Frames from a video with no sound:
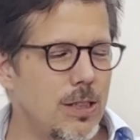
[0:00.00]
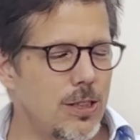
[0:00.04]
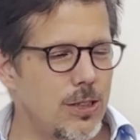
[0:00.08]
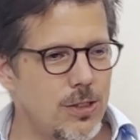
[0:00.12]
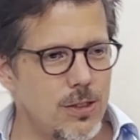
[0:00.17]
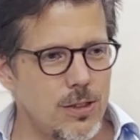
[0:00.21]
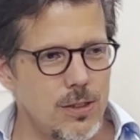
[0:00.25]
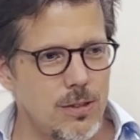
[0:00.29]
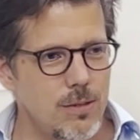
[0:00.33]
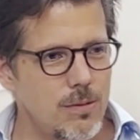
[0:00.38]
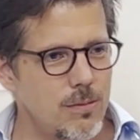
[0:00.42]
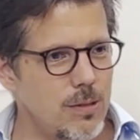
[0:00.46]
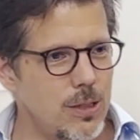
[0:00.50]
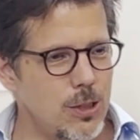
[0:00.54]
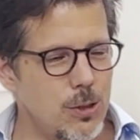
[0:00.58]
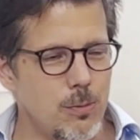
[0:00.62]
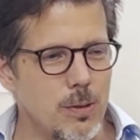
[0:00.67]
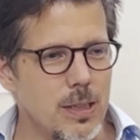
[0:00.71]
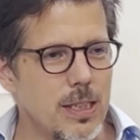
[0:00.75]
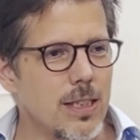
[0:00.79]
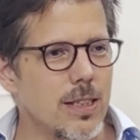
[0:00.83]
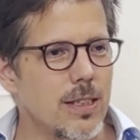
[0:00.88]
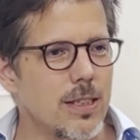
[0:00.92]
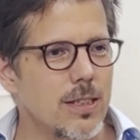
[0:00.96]
which
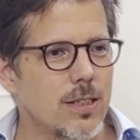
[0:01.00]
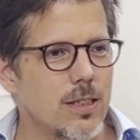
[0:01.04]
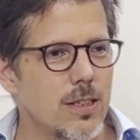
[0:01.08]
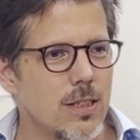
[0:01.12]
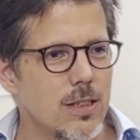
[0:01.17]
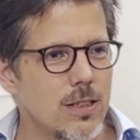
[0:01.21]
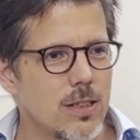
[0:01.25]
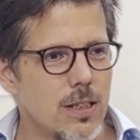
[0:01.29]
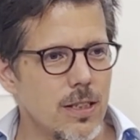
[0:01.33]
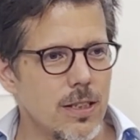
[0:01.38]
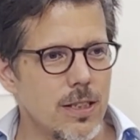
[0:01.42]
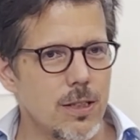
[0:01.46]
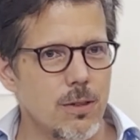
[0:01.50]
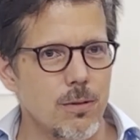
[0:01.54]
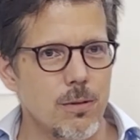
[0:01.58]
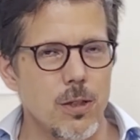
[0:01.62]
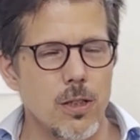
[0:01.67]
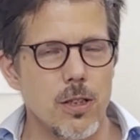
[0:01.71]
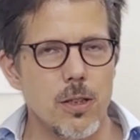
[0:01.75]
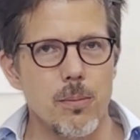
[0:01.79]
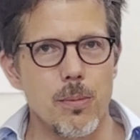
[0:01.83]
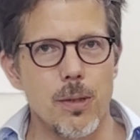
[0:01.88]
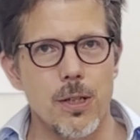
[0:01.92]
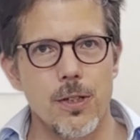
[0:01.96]
we can discuss later on.